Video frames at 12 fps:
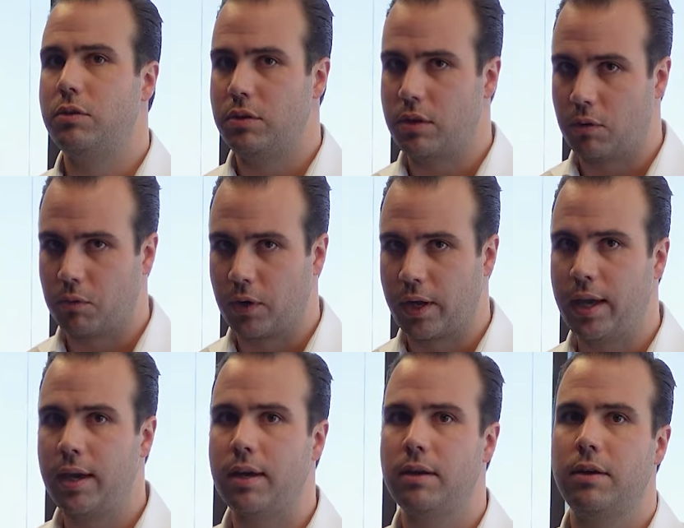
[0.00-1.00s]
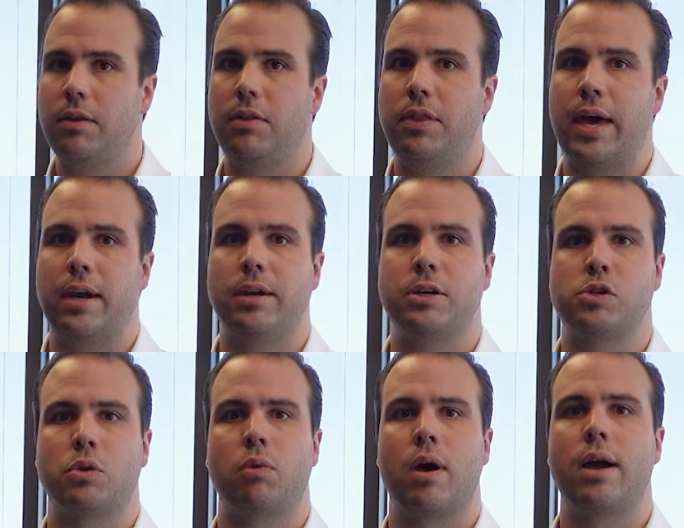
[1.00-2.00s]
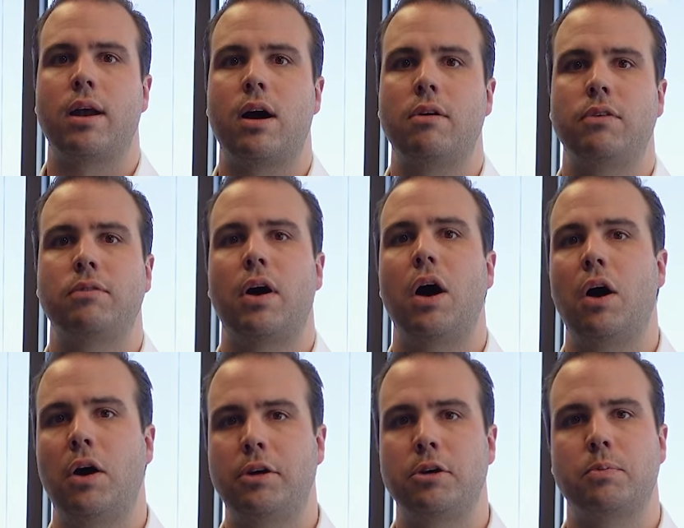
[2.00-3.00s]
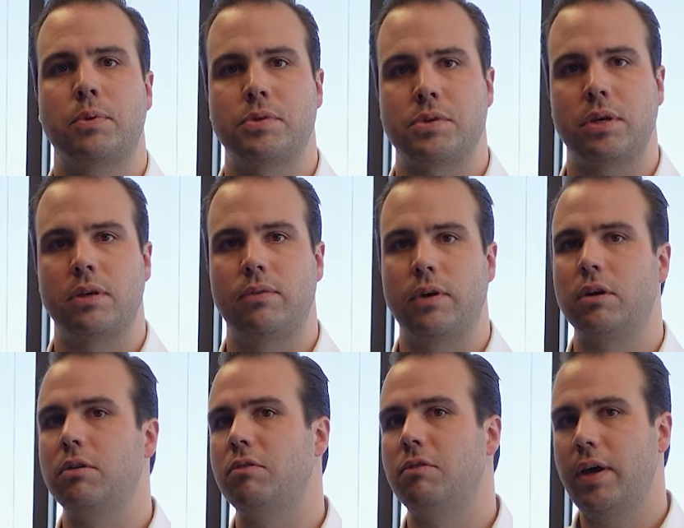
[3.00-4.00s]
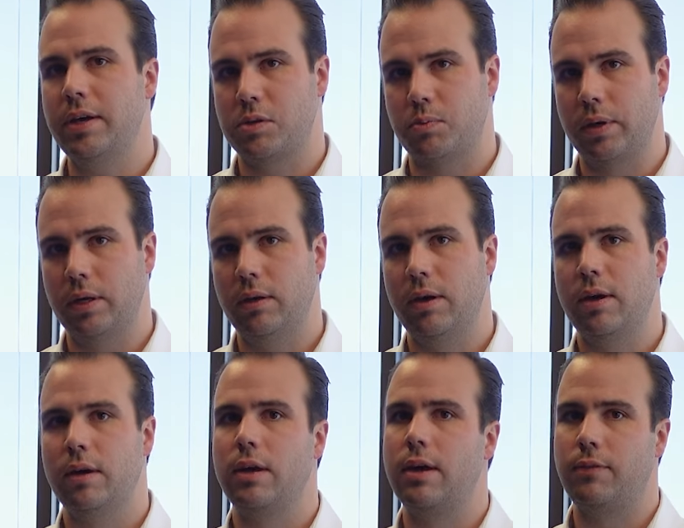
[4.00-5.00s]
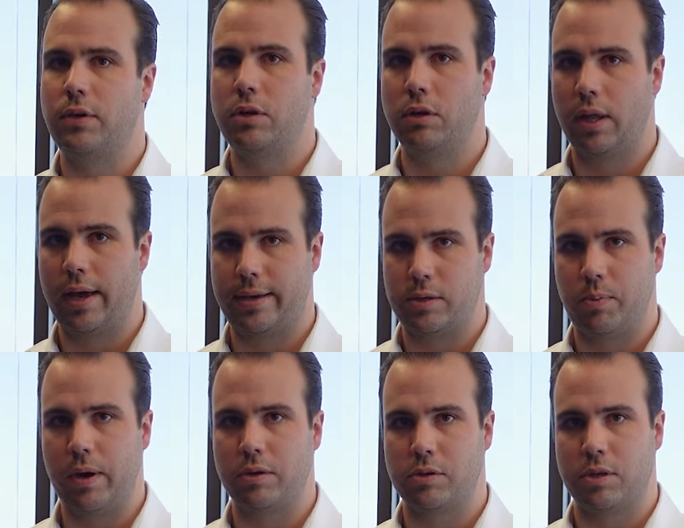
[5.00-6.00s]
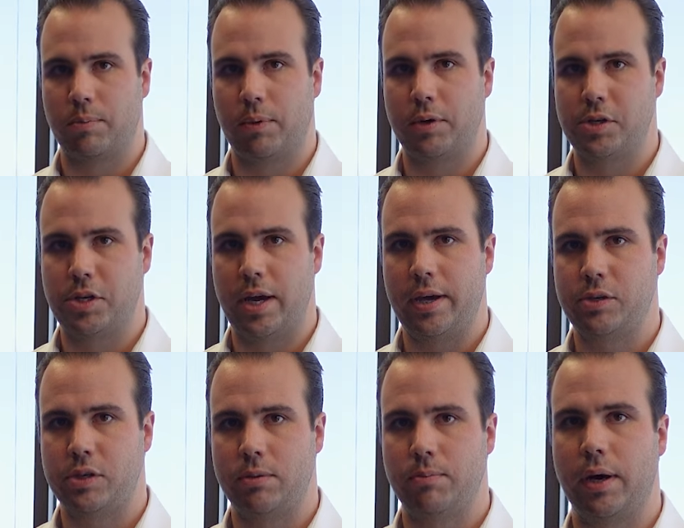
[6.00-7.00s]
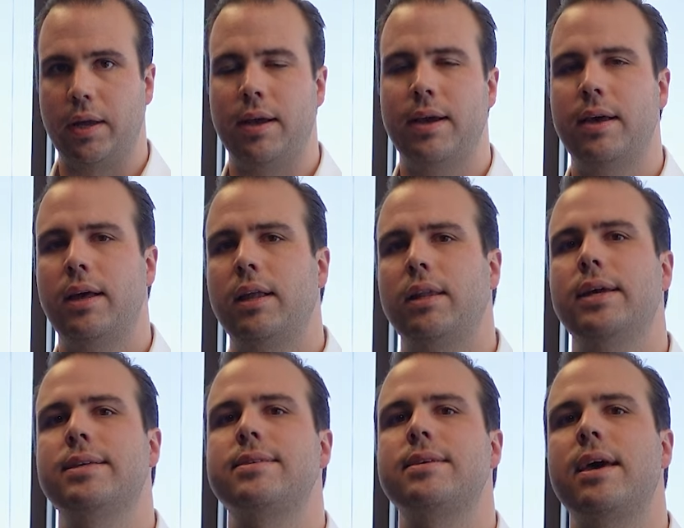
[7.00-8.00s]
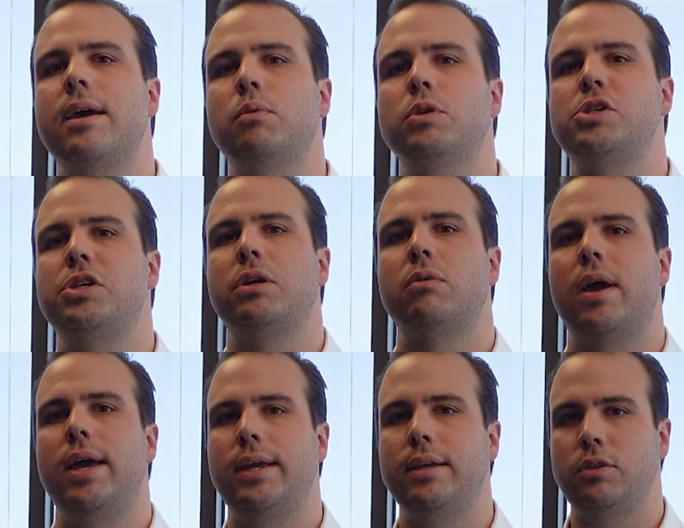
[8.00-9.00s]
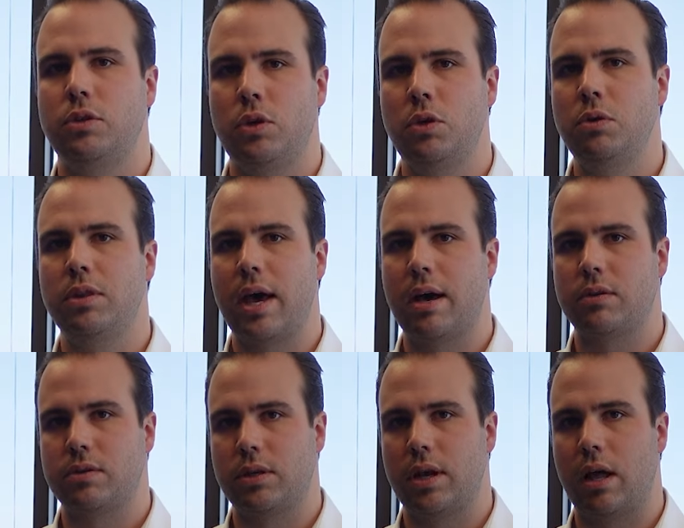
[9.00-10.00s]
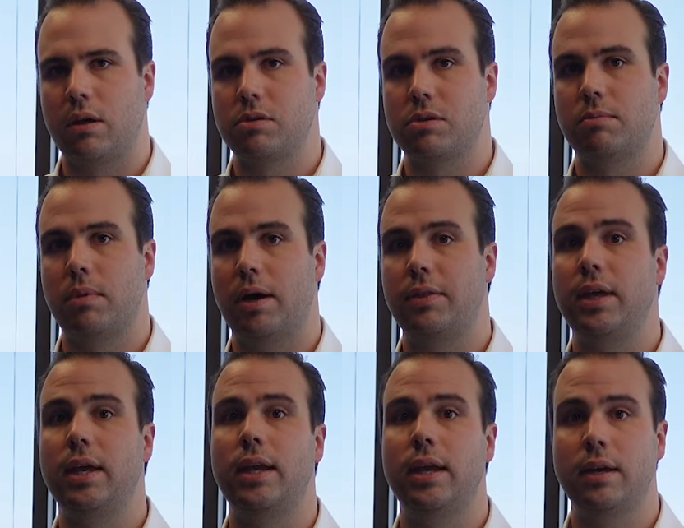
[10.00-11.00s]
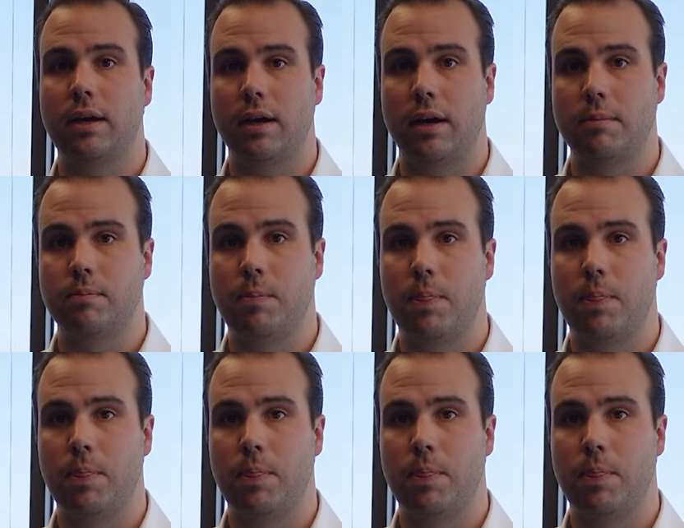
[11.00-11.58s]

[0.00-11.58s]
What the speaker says: Don't forget that initial write-off of 100% of your investment if you utilize bonus depreciation, but let's say we're generating $2,000 a month in income.